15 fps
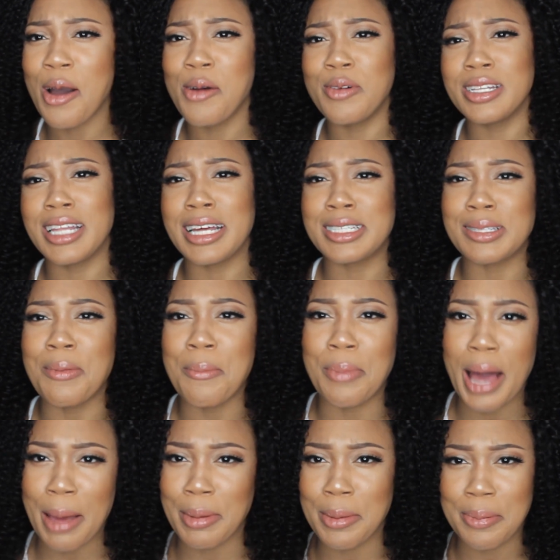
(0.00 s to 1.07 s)
on with like some
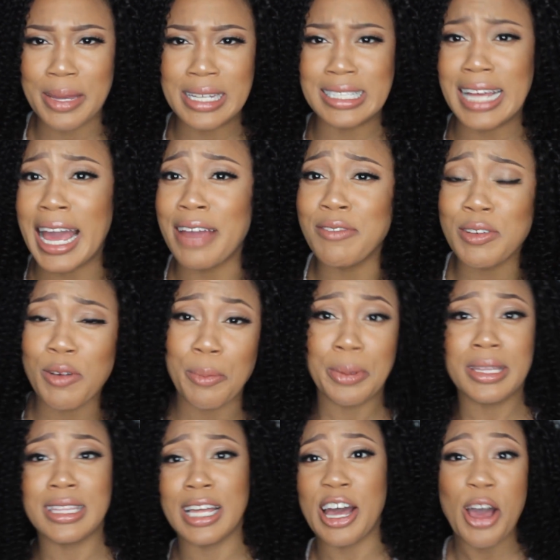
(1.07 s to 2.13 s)
bobby pins. I haven't even
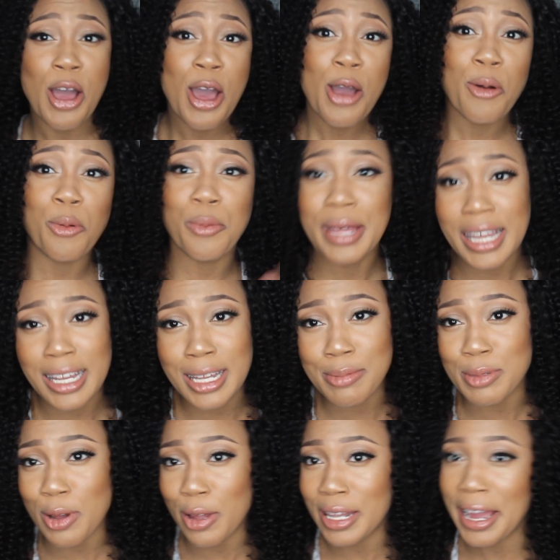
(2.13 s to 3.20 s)
put the wig
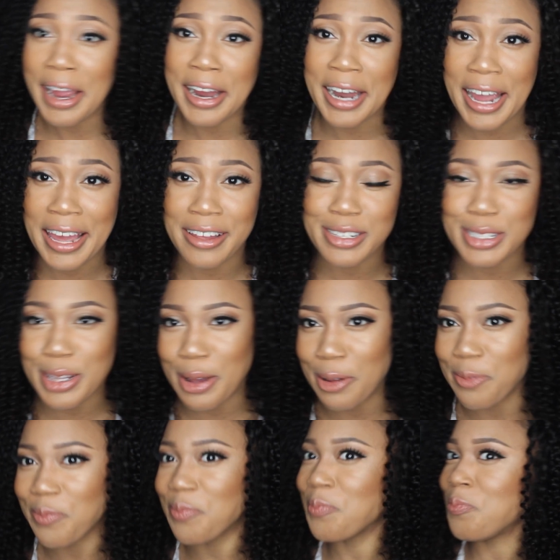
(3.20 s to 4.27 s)
clips on the hair yet. So,
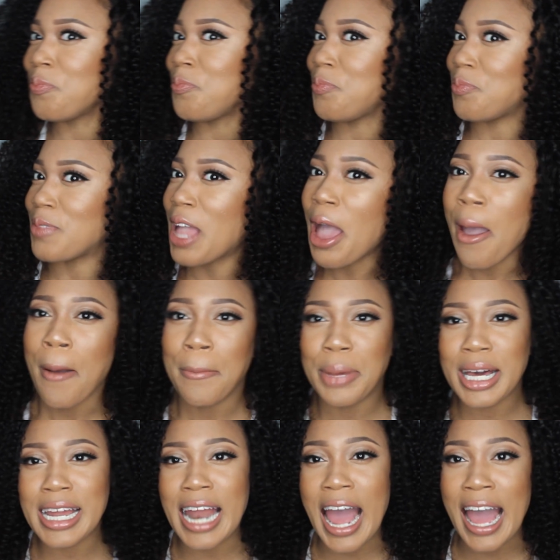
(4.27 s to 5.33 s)
mm.
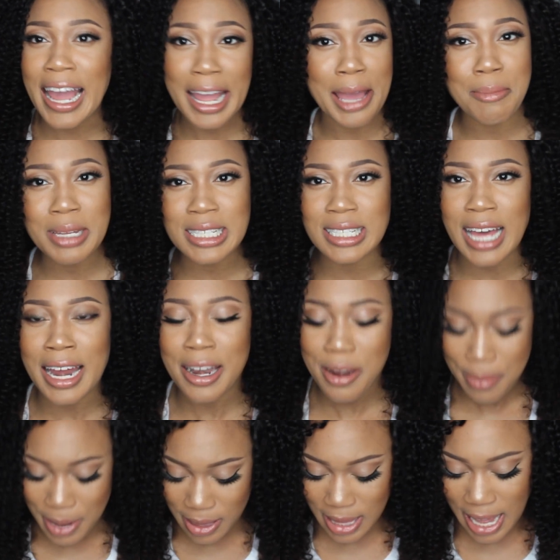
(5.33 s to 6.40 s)
but I am
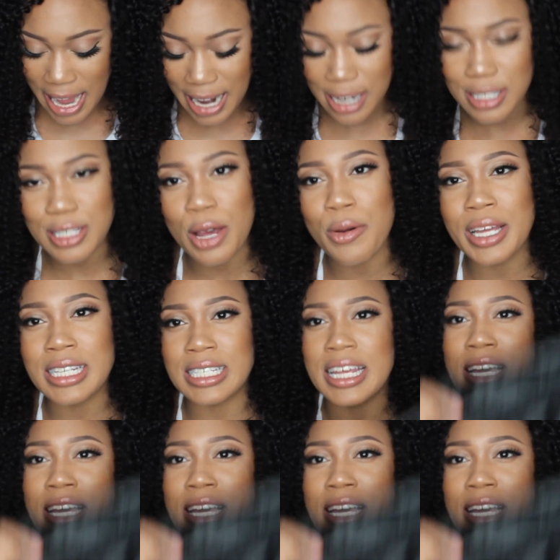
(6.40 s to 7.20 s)
excited about the hair. So it